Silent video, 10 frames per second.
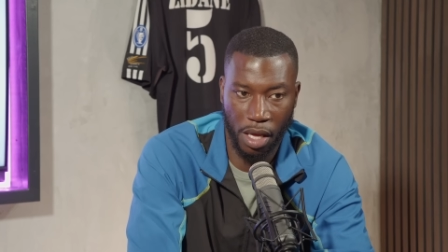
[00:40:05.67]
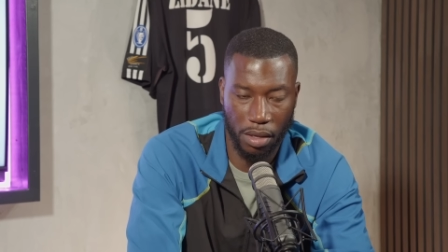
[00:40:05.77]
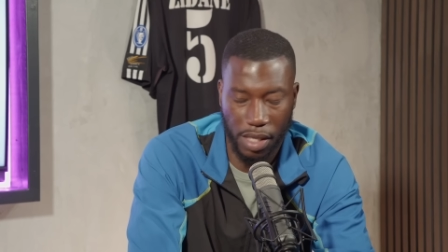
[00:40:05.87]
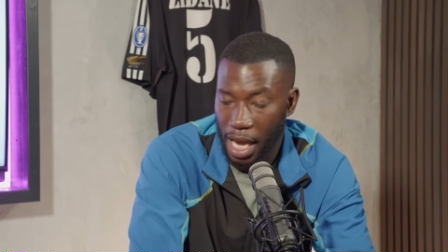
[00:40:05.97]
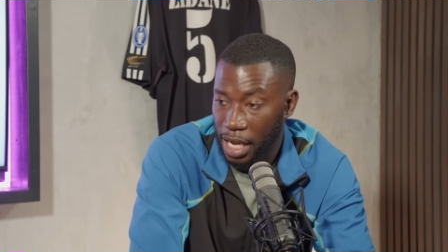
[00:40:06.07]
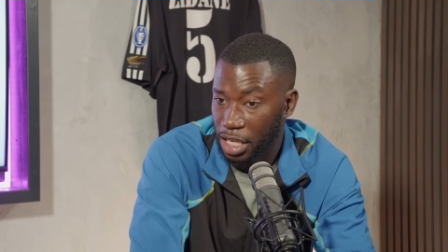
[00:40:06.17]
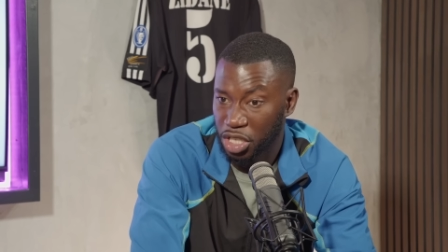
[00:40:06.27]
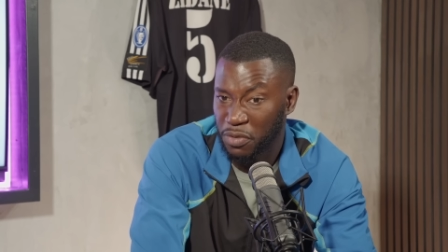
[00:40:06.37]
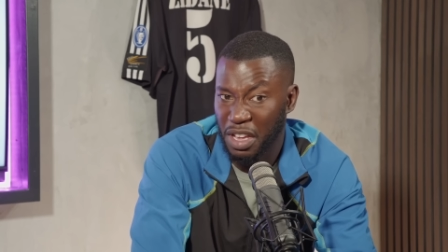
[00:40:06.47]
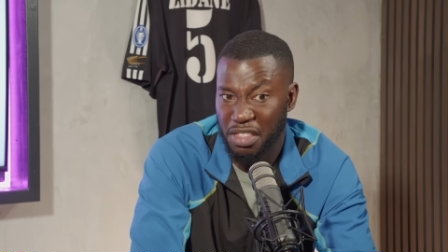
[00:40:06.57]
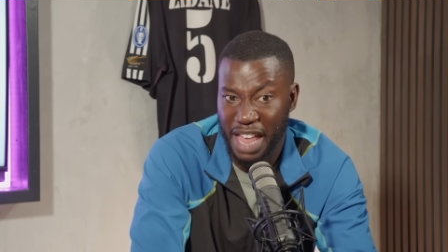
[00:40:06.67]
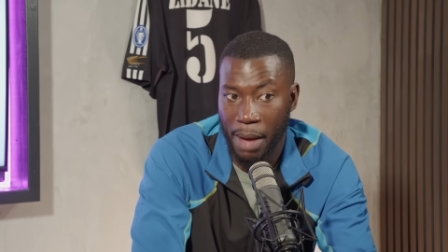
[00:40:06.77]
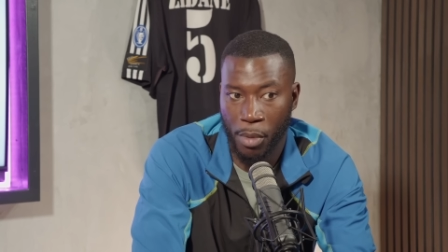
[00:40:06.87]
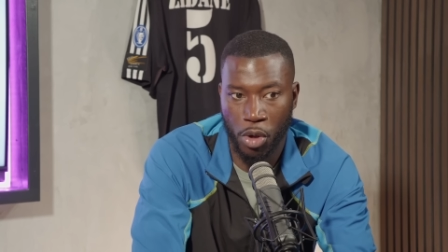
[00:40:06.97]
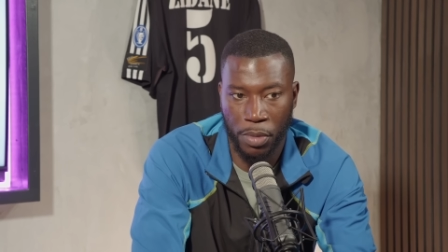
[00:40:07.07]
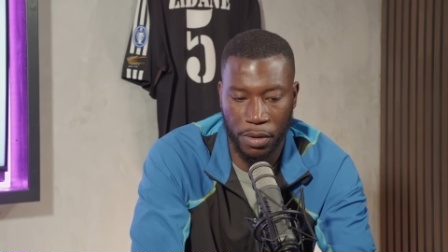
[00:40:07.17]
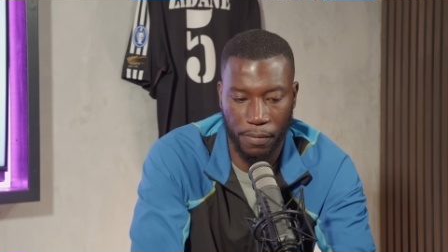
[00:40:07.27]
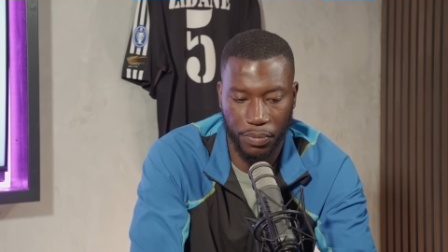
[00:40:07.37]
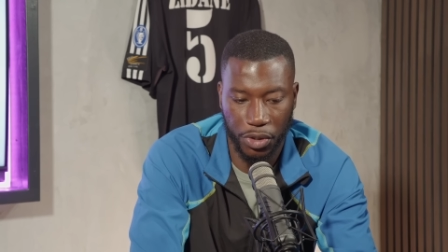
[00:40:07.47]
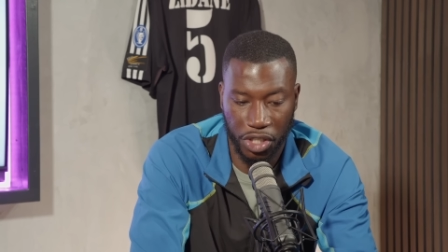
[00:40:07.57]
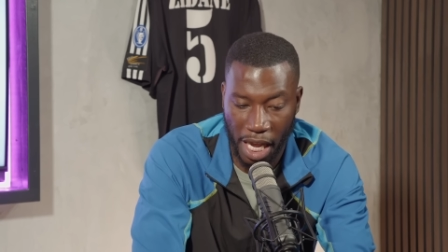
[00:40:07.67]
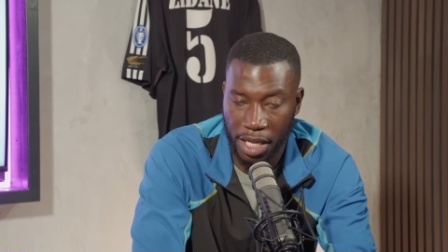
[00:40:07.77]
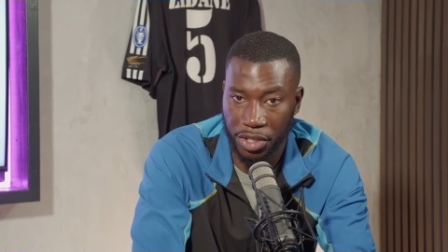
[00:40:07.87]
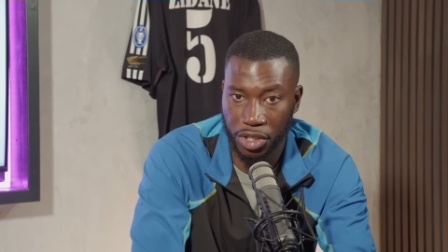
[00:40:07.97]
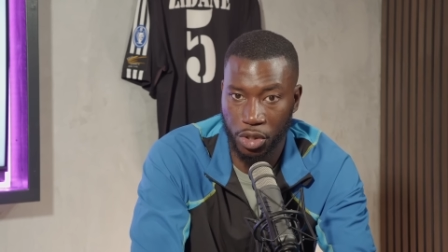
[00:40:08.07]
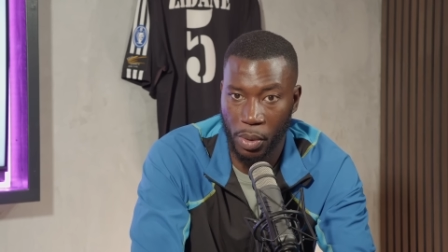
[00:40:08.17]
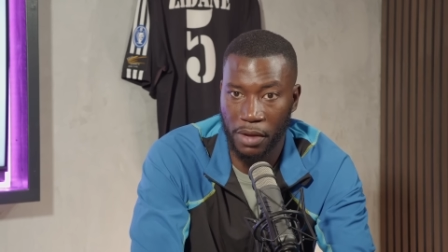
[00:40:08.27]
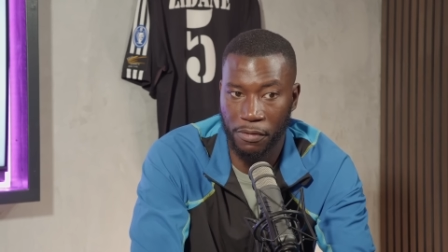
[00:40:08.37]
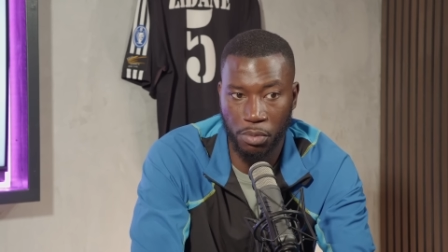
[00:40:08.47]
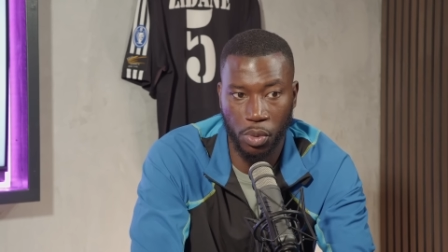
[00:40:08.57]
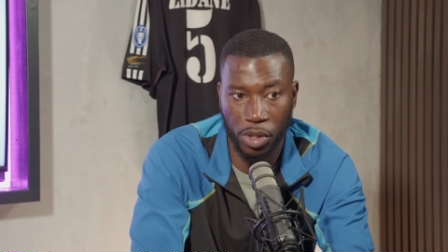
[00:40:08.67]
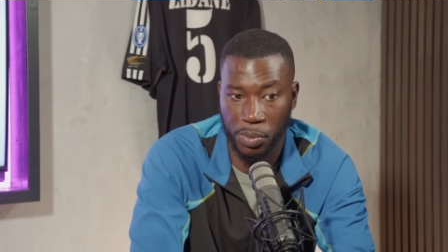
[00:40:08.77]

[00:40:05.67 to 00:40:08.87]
Yeah, and I just think that moment changed the way football was